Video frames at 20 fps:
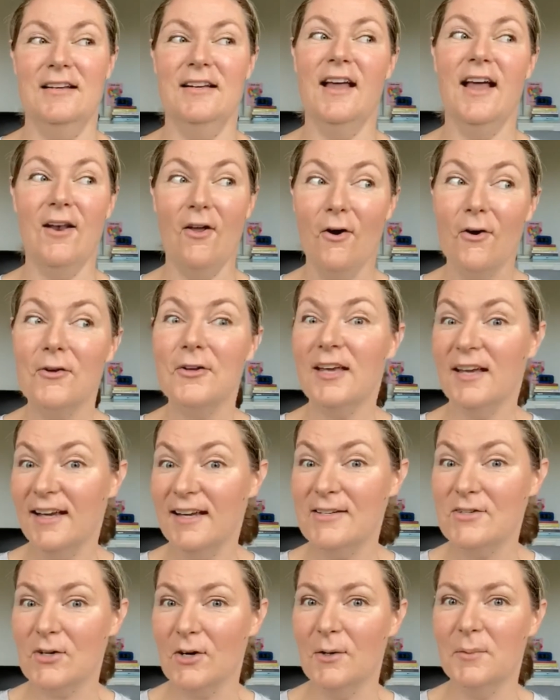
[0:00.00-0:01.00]
an okay
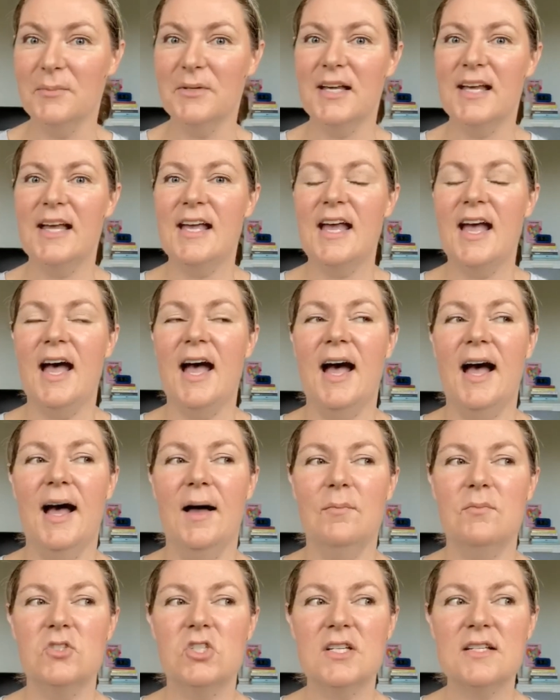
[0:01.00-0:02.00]
job.
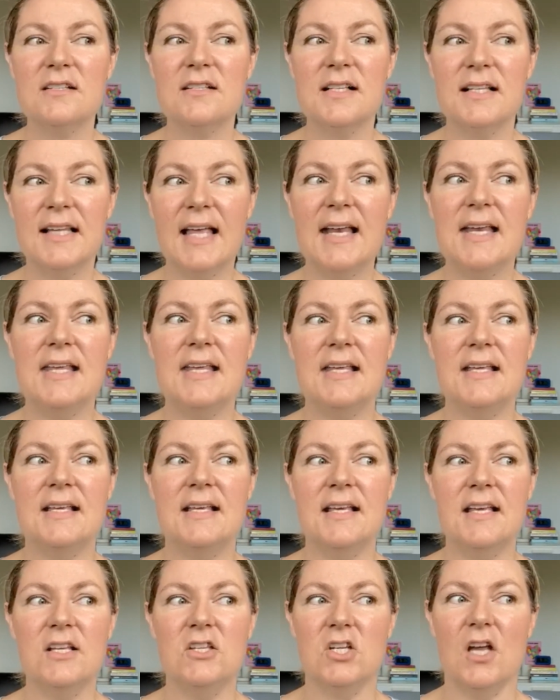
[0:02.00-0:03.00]
Just
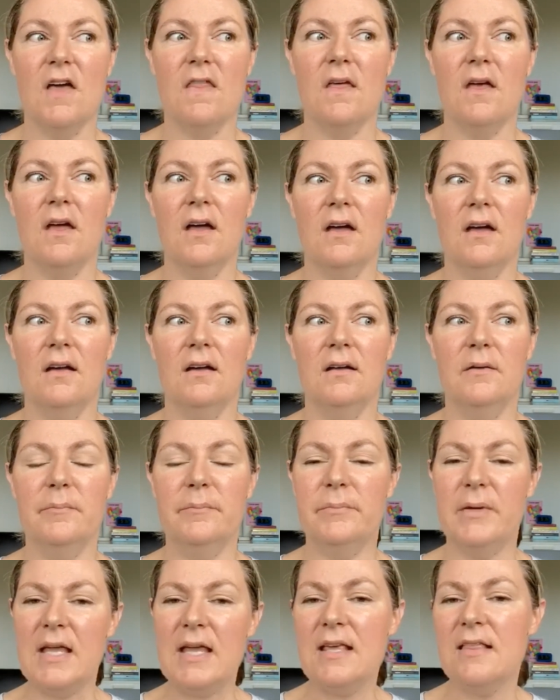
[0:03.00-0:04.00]
letting each other
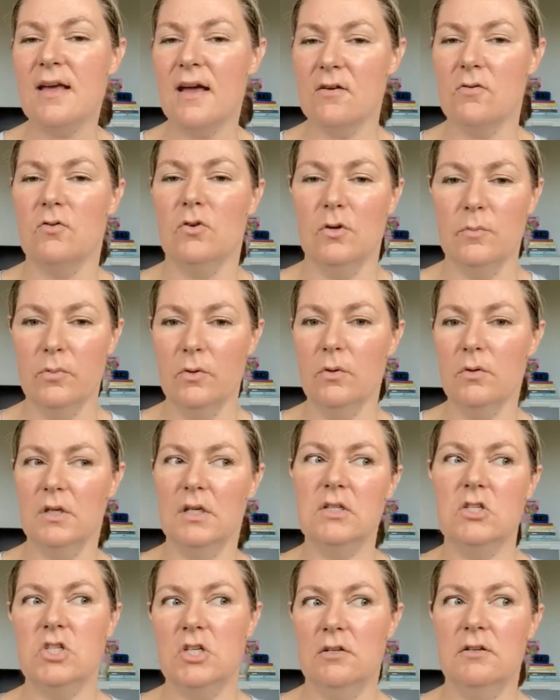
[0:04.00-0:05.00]
be that group who
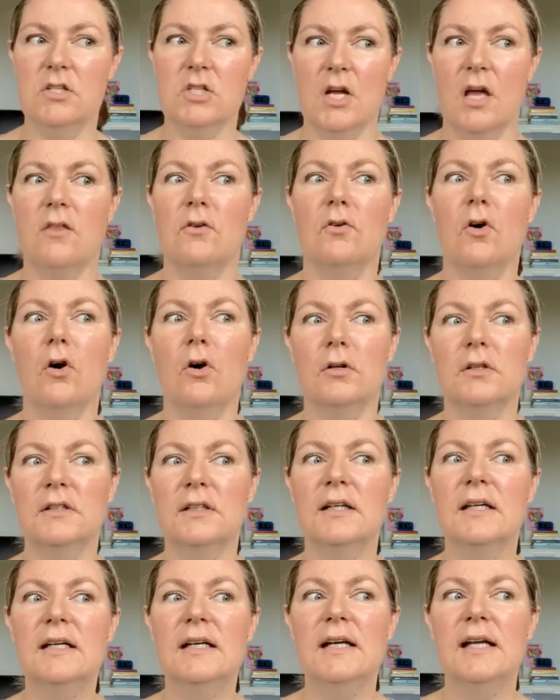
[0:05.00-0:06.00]
can cheer each other on,
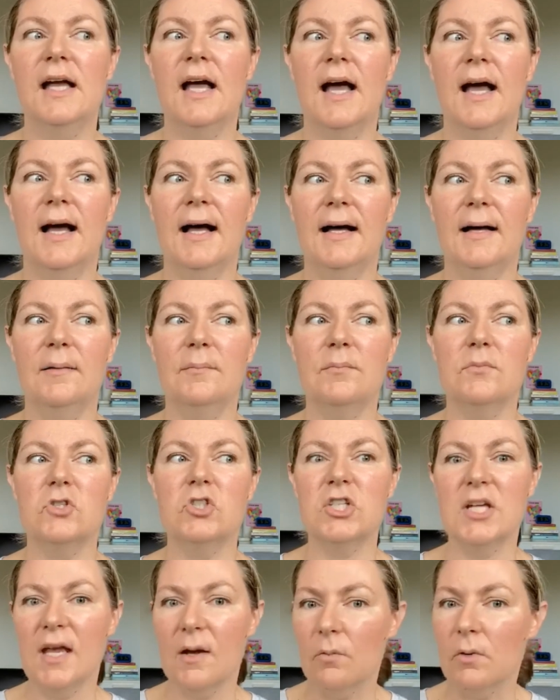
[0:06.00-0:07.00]

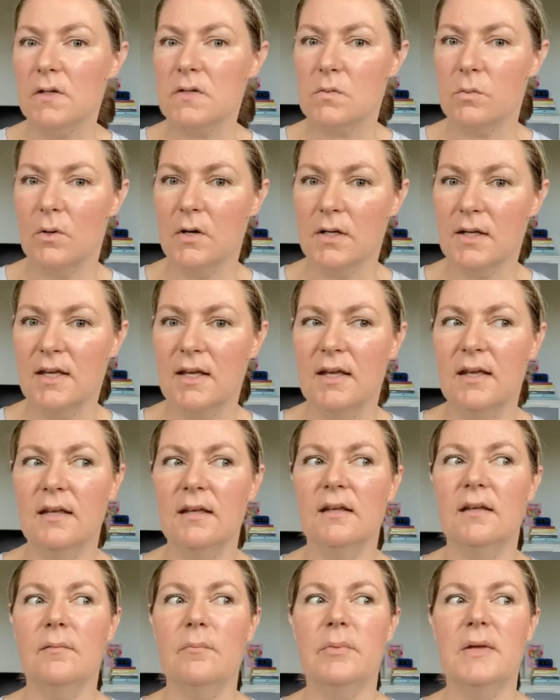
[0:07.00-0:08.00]
share what's working,
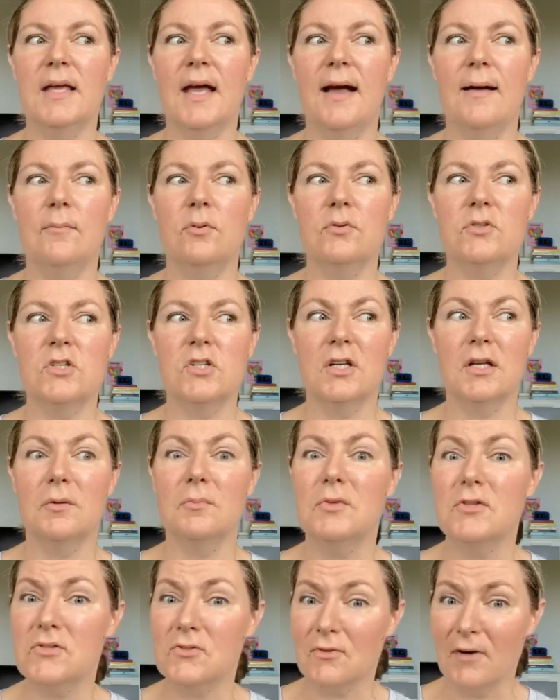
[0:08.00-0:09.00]
be able to
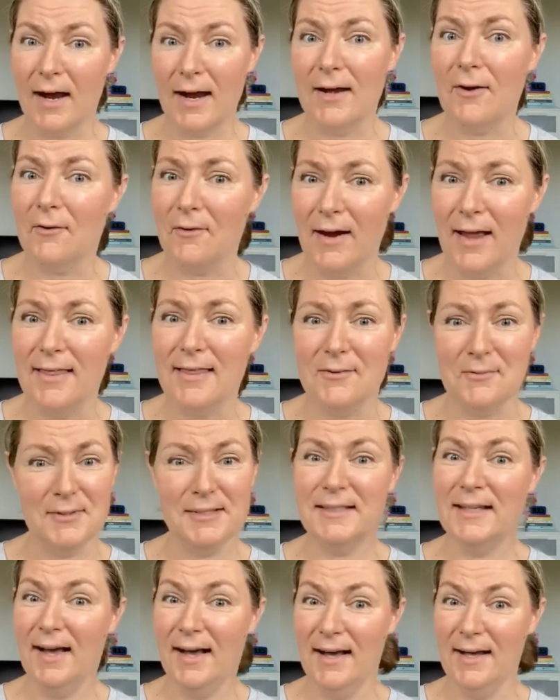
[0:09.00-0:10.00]
commiserate around the
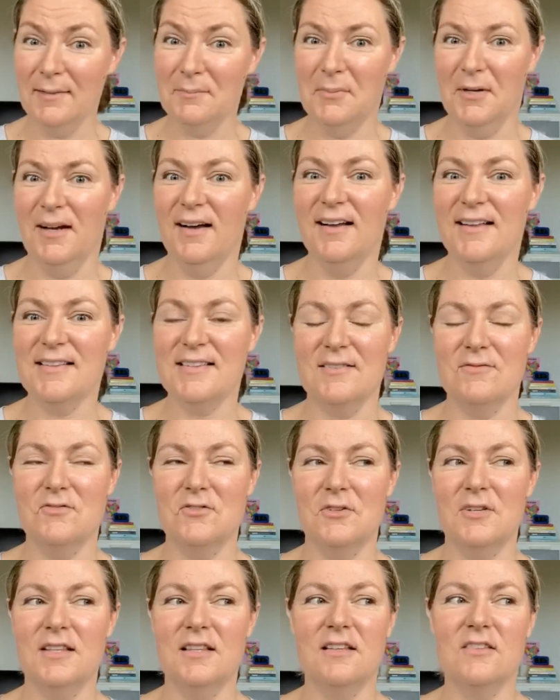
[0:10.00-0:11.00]
really hard parts of
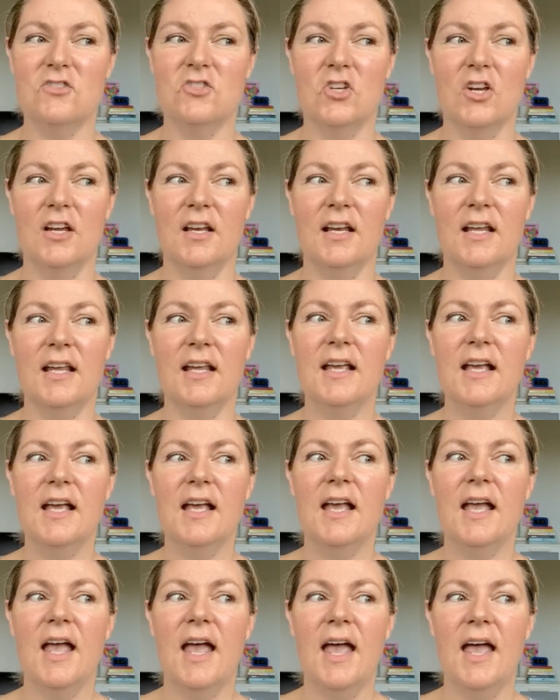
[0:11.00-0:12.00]
doing this journey,
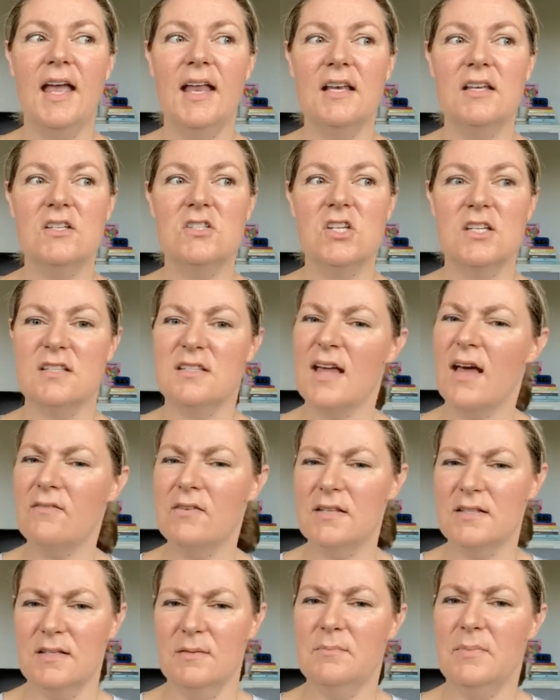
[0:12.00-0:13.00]
and just
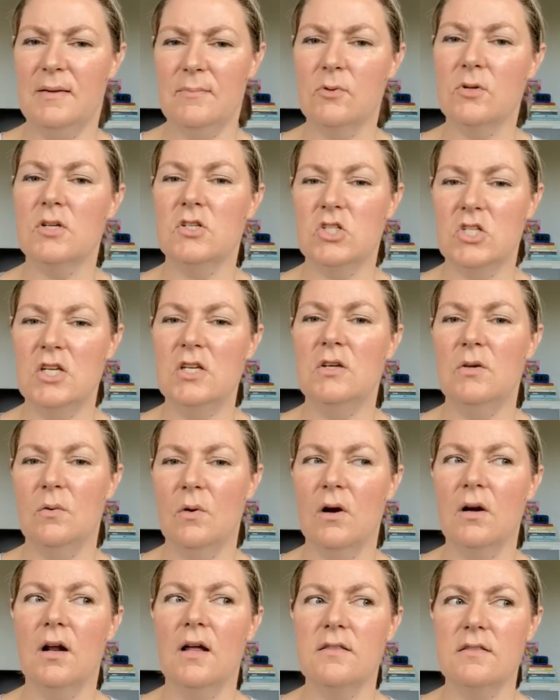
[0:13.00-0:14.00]
having some people to cheer you
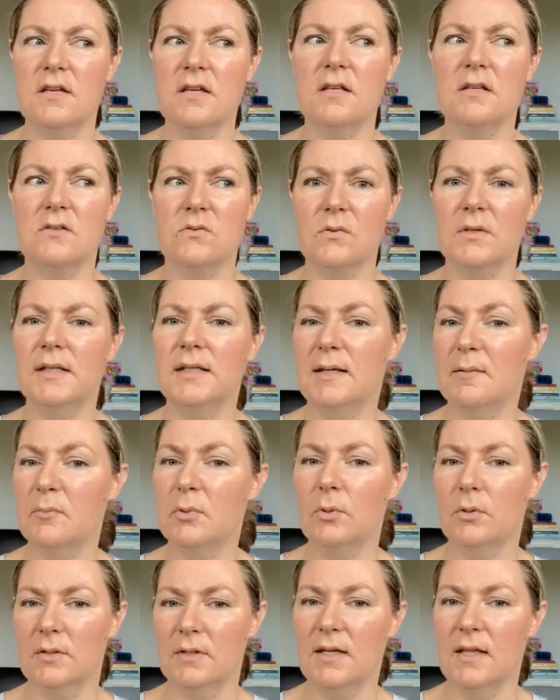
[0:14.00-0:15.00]
on, I think is really
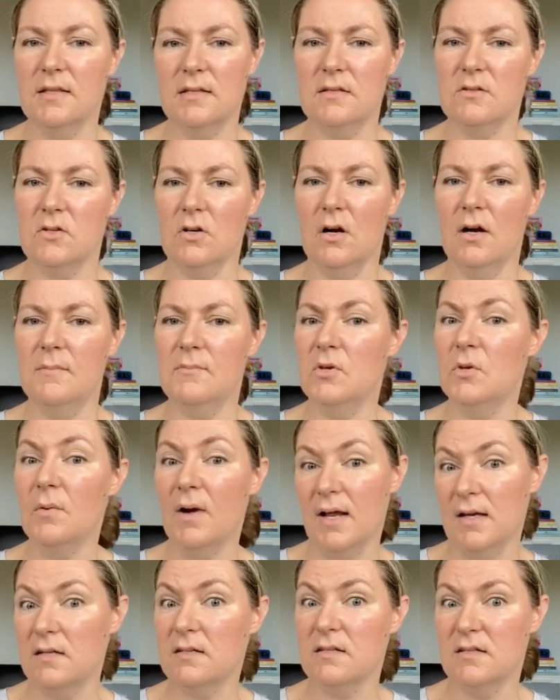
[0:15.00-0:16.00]
important at this time, who
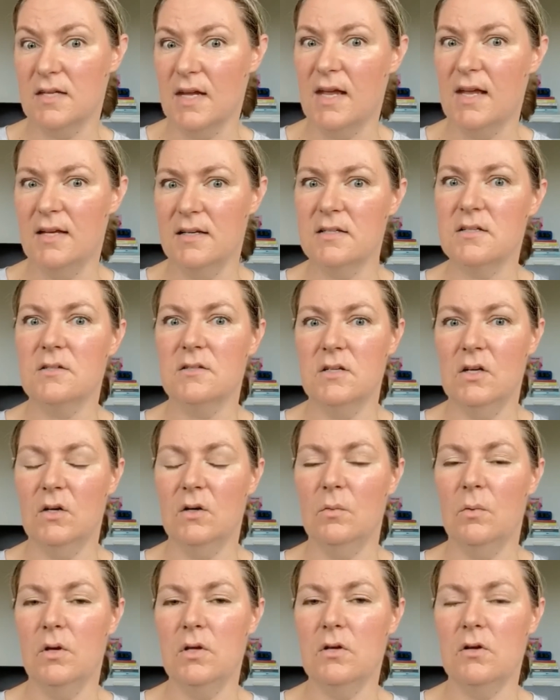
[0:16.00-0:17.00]
understand, you
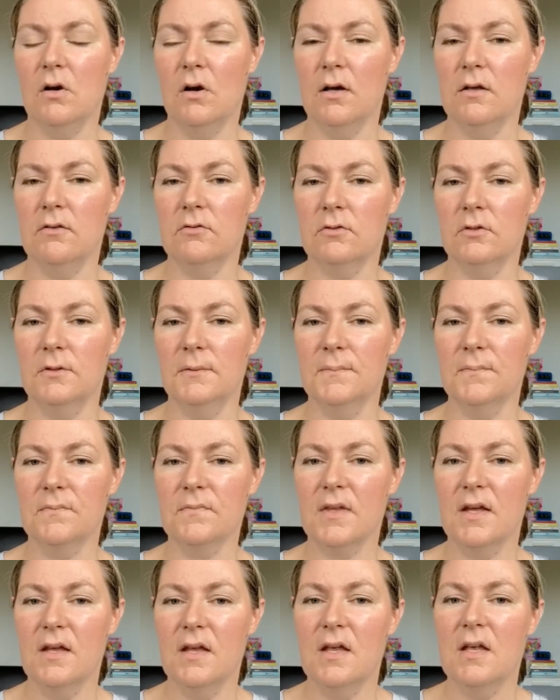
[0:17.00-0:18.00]
know, what you're going through.
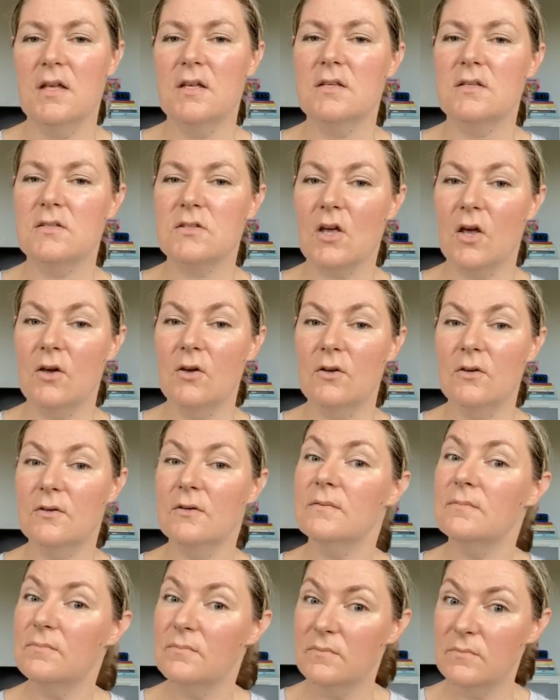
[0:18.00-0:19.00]
So
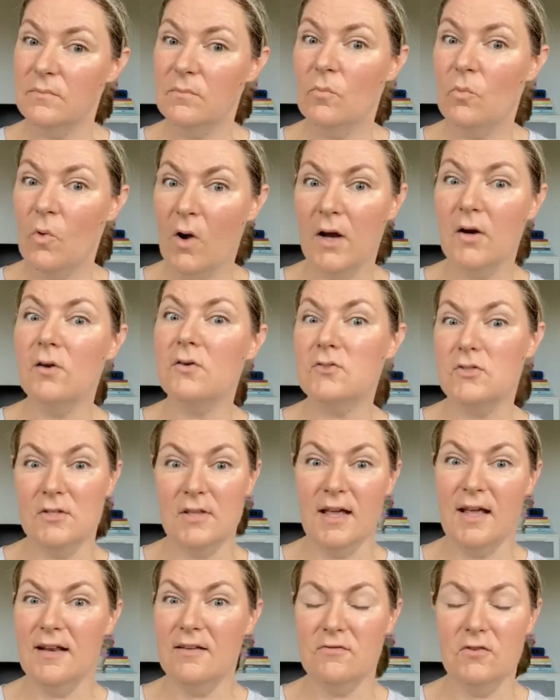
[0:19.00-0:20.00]
why not do
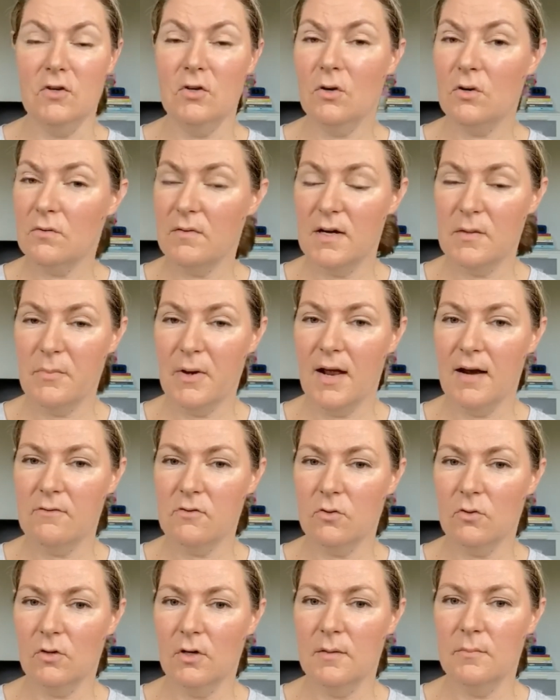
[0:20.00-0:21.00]
that? If you're not already part of a
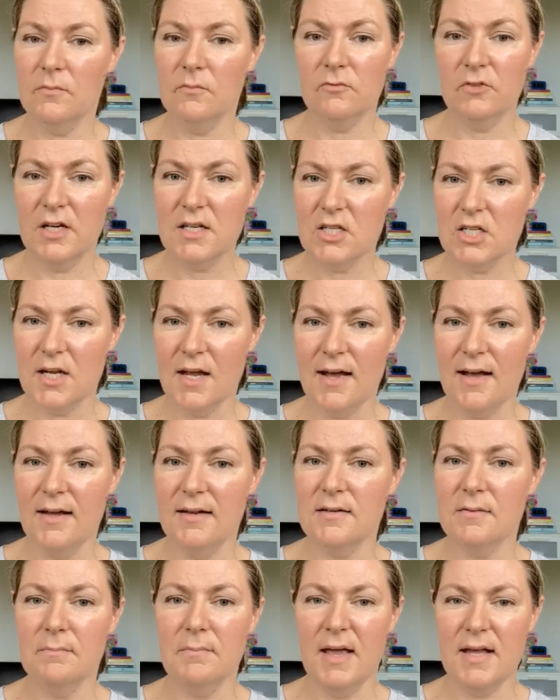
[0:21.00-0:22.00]
group, reach
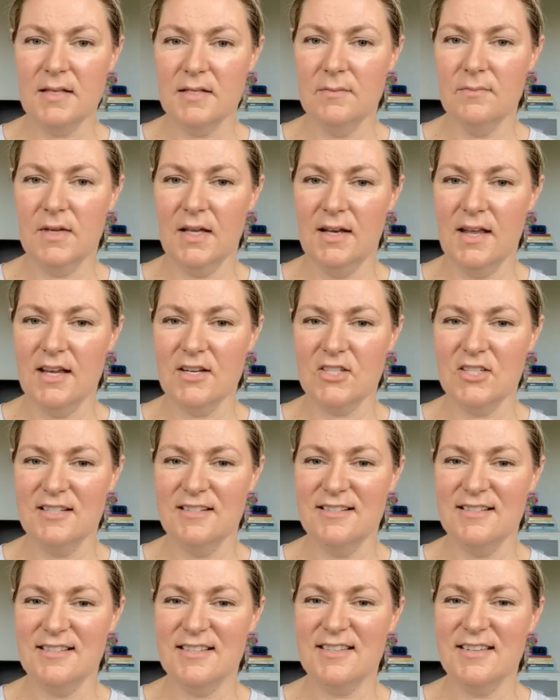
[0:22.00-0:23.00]
out, make some
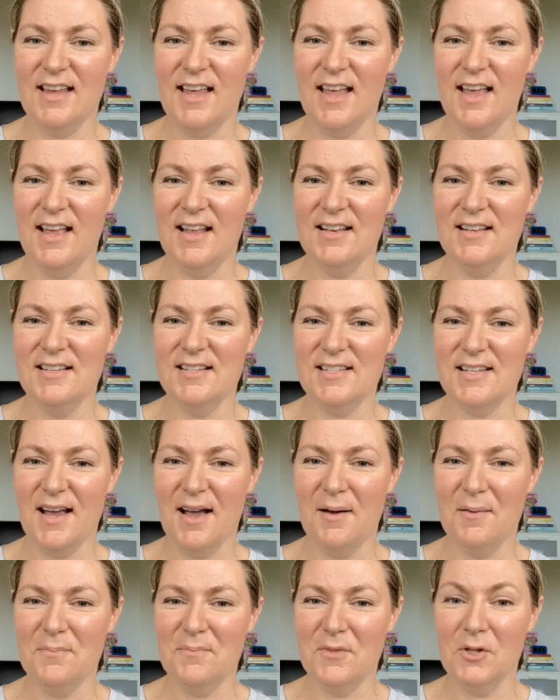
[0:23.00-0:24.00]
connections, and
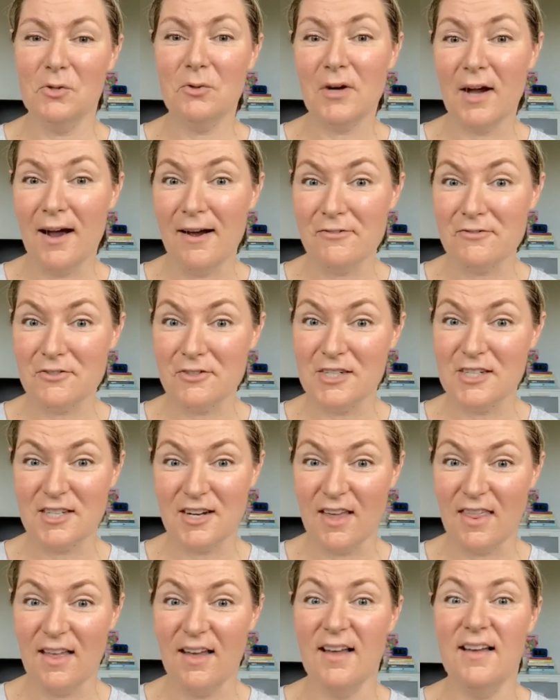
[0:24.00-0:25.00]
look after each
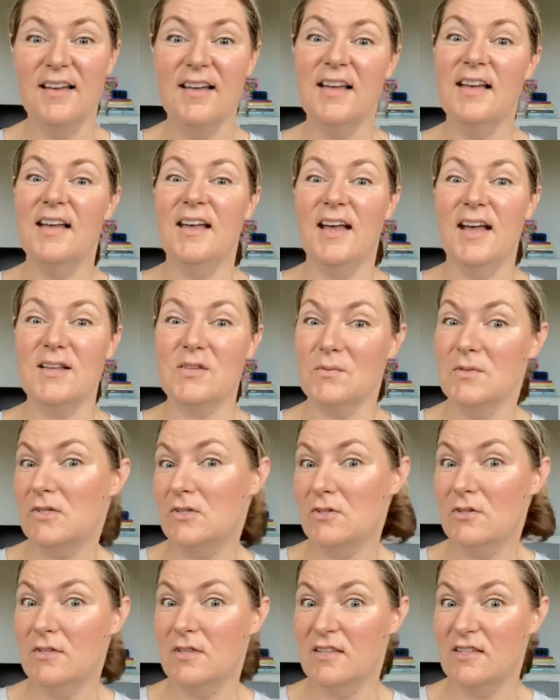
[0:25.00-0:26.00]
other as we
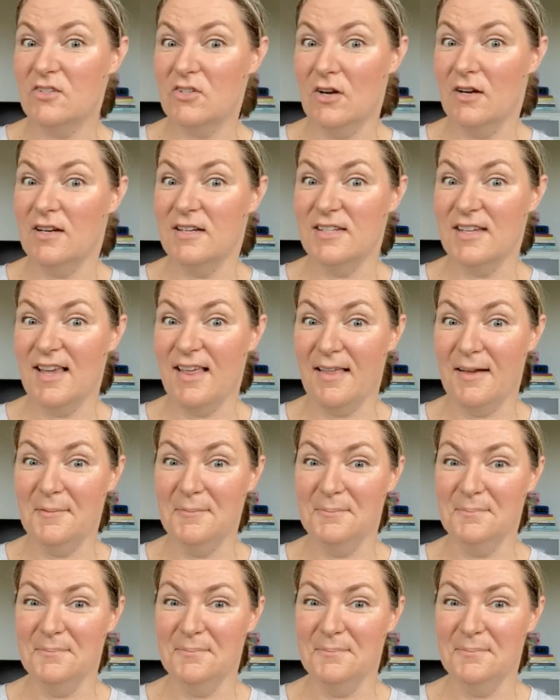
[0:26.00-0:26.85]
do this journey together.